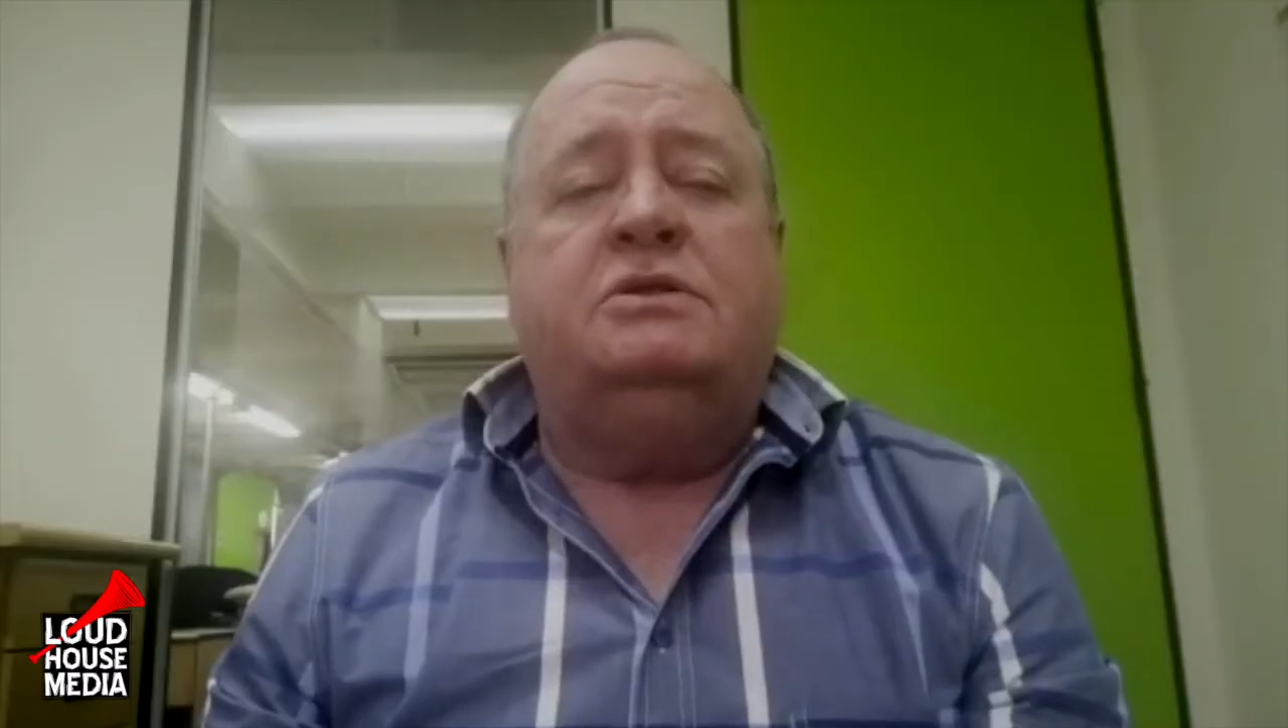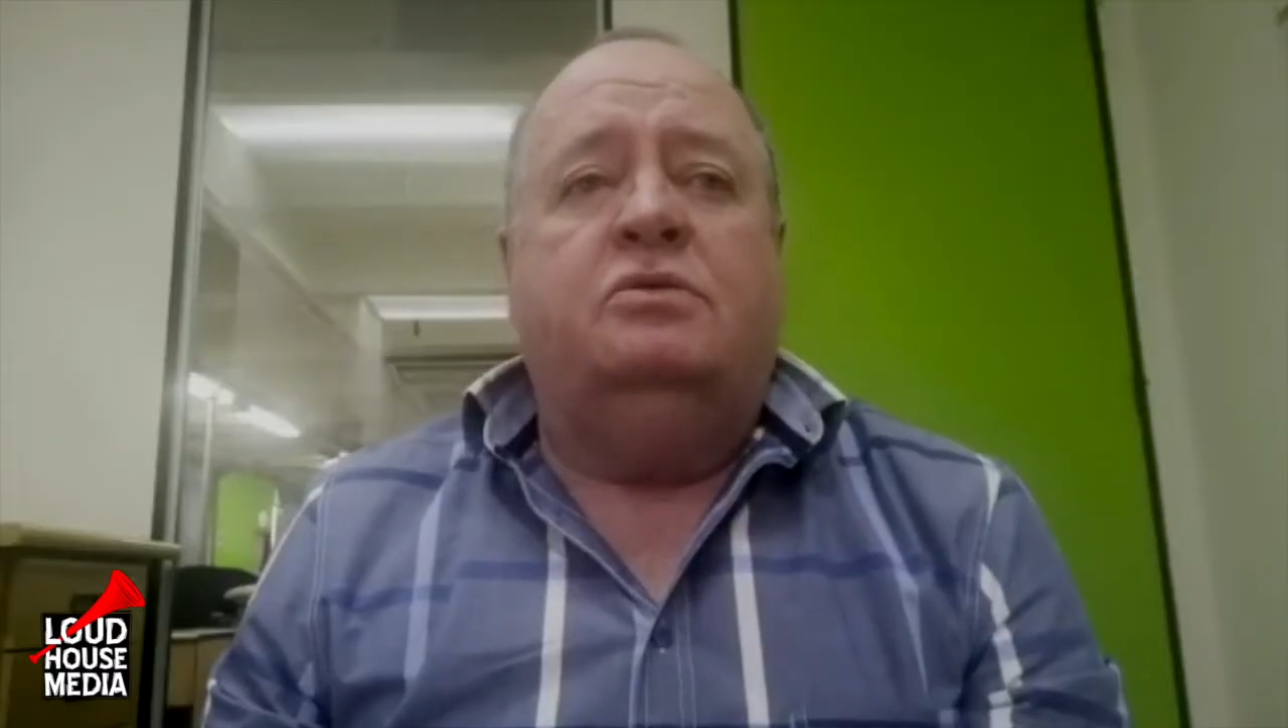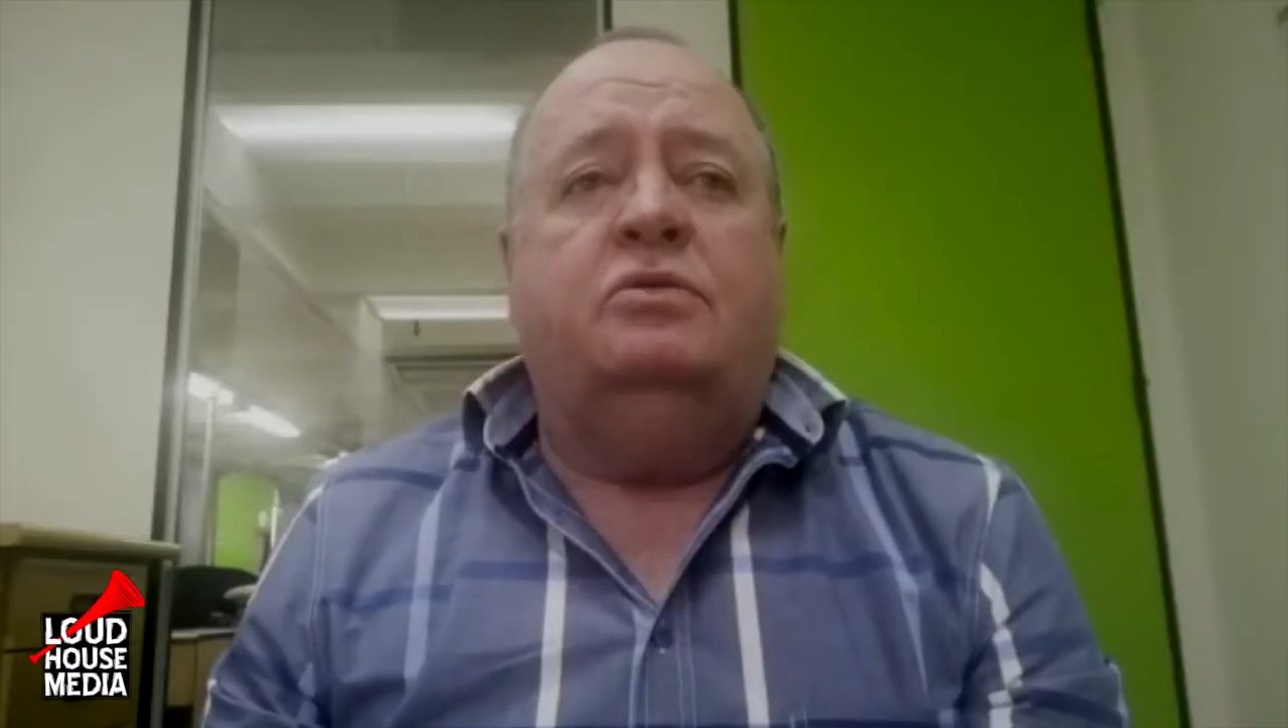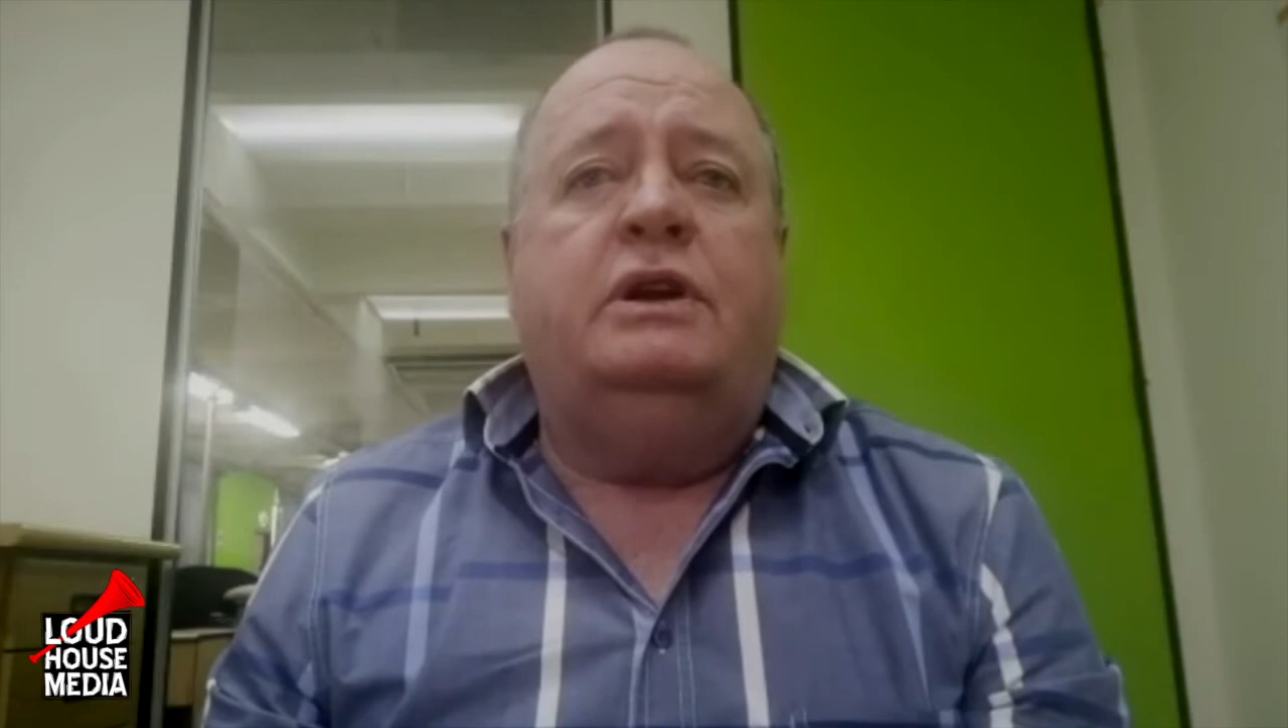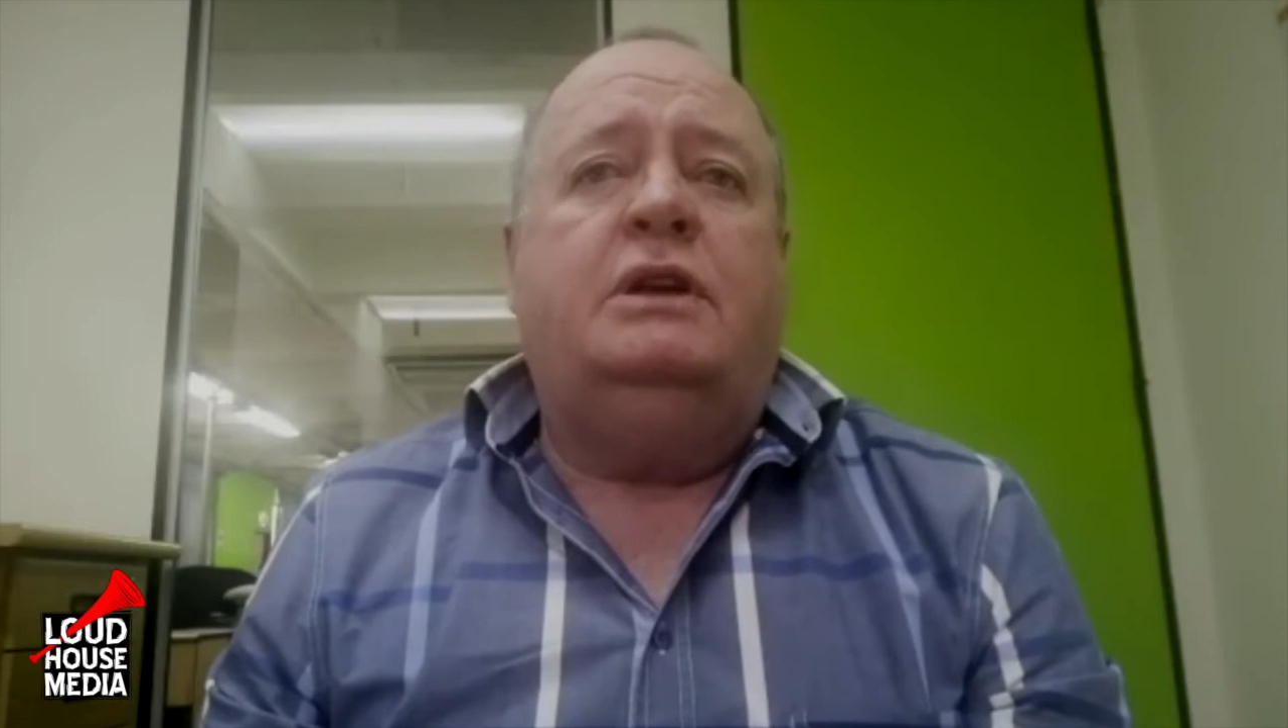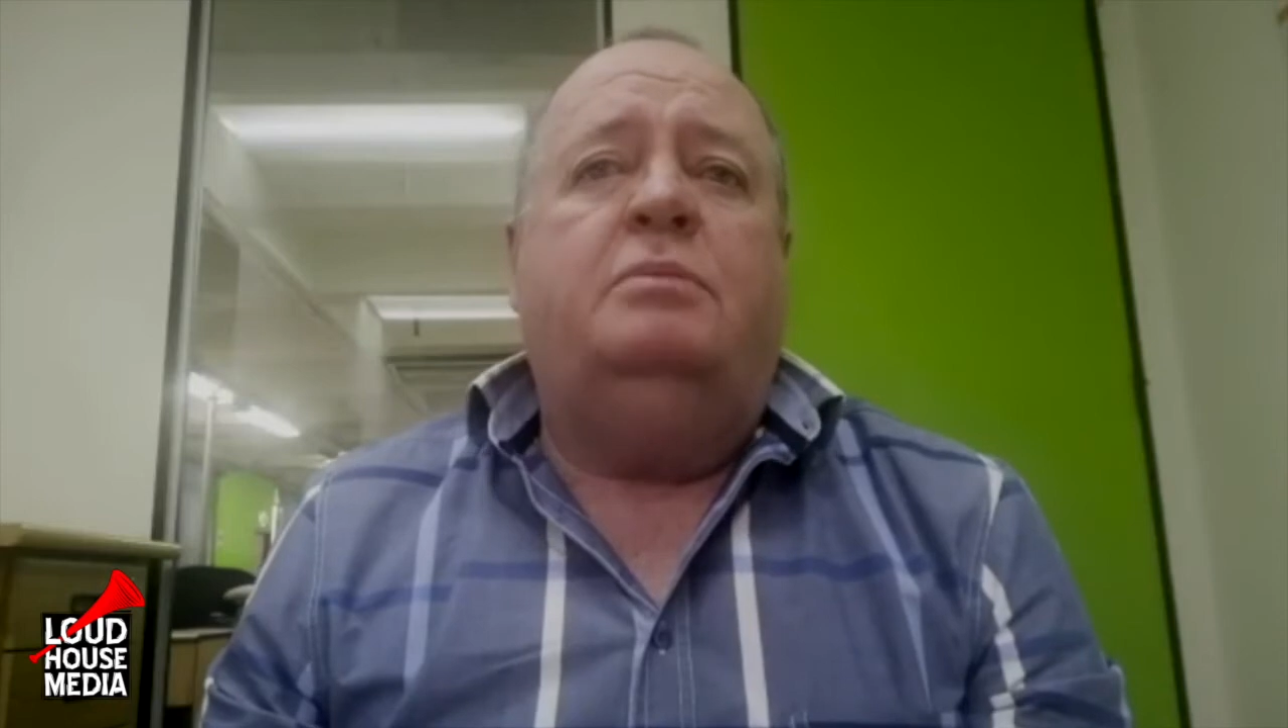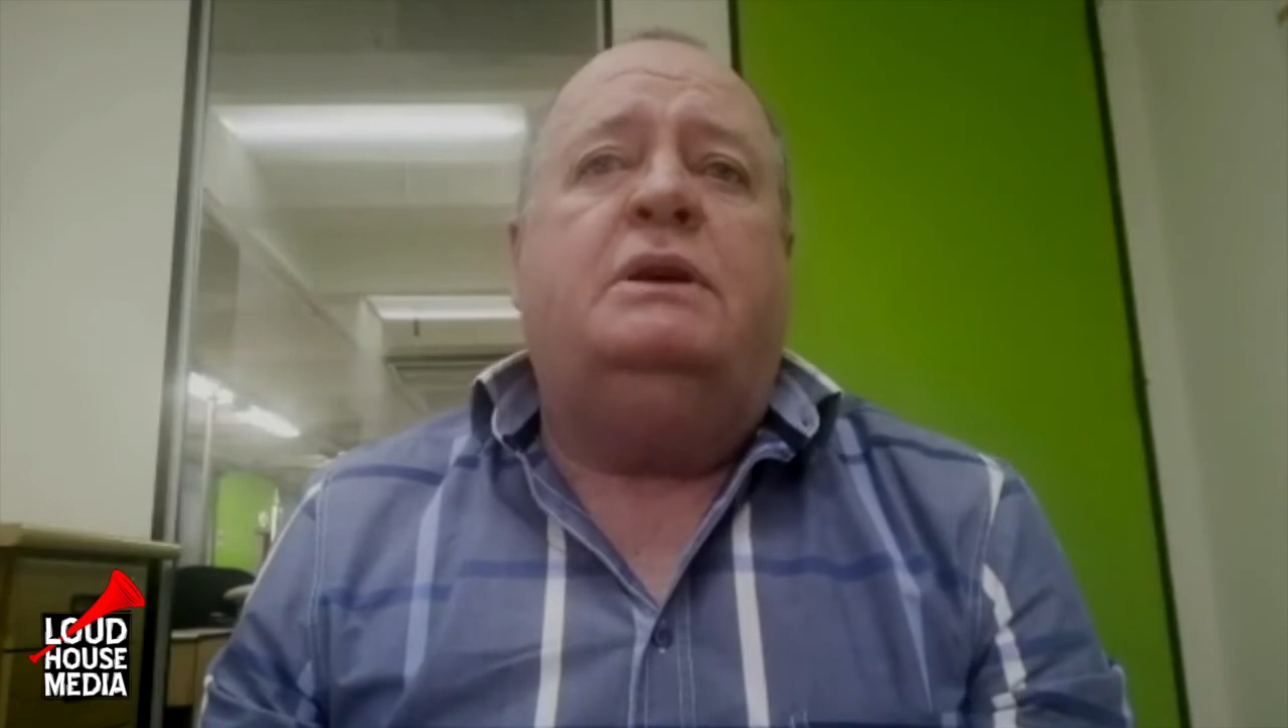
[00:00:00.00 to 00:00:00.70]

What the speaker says: already